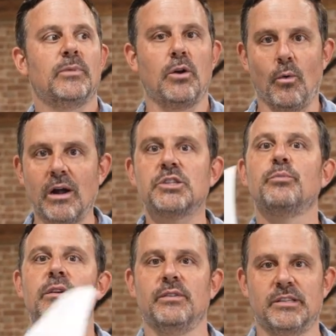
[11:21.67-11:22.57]
Go watch the
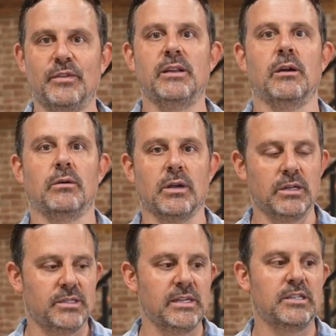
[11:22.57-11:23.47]
previous video,
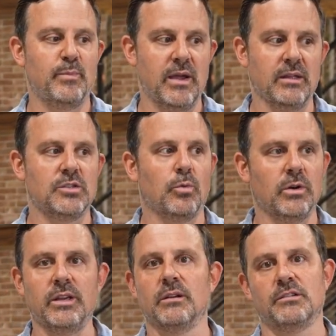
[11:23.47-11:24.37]
because it's been
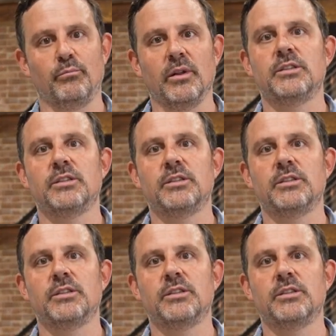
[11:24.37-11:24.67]
20 years of blood,